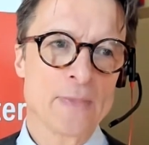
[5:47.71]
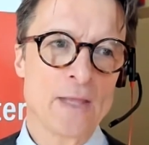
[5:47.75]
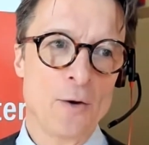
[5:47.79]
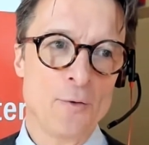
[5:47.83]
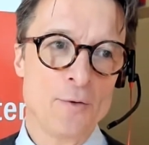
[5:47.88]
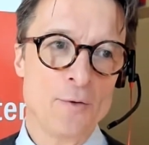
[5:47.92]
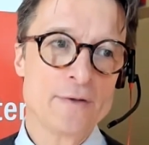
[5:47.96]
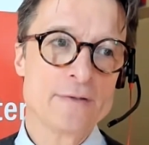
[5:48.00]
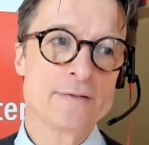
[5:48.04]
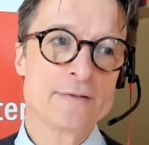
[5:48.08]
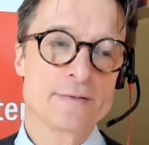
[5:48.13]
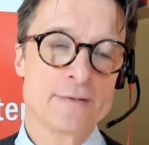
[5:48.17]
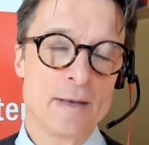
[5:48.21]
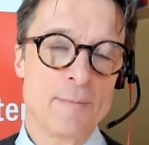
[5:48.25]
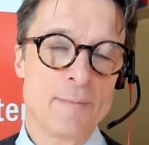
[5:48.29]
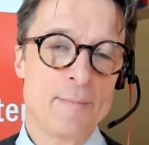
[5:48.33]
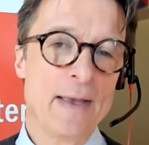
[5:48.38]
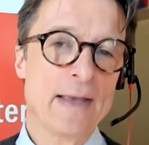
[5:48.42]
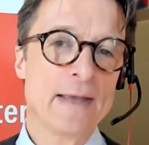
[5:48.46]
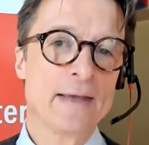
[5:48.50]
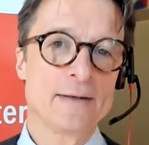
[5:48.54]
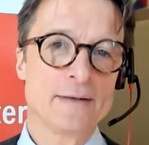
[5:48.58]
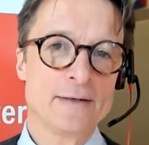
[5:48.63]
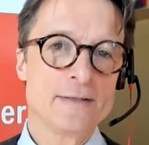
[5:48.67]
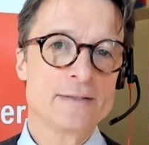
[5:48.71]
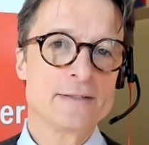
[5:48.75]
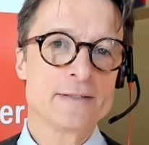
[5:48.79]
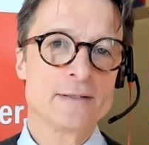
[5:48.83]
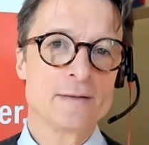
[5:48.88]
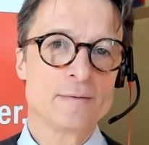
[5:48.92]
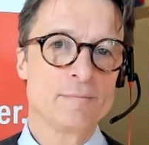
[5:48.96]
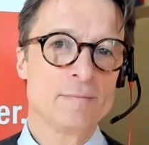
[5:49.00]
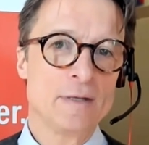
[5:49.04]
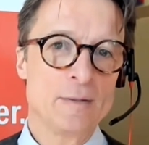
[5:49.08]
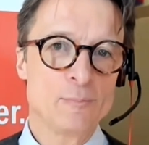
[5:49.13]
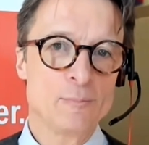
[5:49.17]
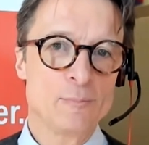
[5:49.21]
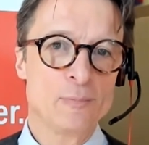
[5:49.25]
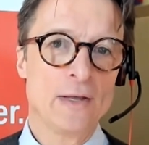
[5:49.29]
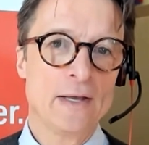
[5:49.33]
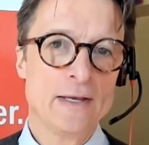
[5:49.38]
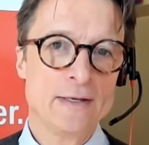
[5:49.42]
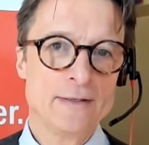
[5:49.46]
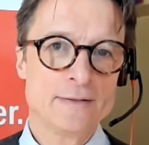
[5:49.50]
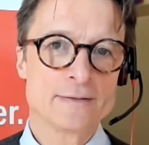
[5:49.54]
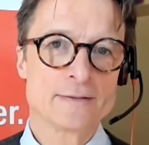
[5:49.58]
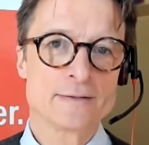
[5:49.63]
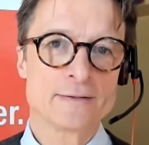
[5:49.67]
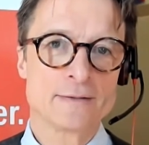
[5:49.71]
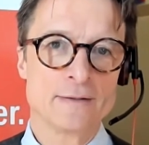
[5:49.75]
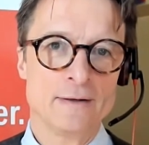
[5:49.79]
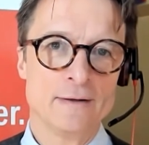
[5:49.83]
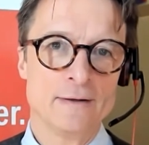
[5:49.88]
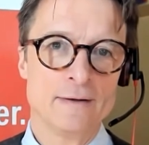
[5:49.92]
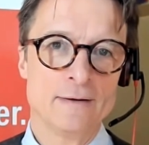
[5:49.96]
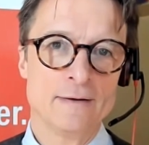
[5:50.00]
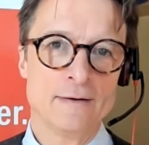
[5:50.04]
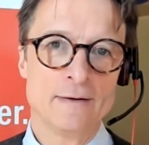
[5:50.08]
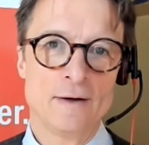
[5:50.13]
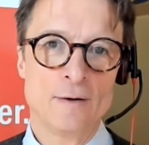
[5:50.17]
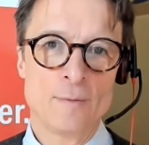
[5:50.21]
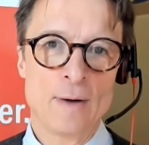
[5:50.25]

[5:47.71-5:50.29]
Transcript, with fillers: there is a mechanism in place uh,